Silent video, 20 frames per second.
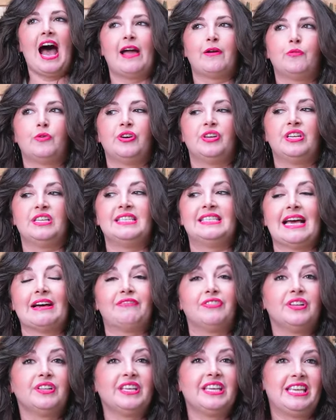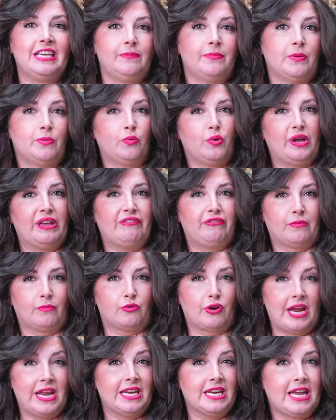I would definitely keep them away
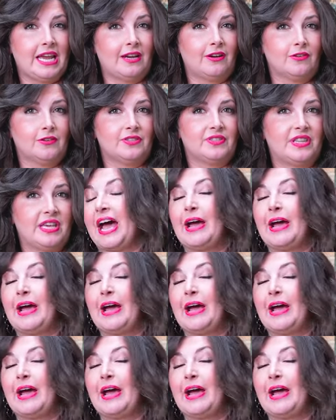from radiators.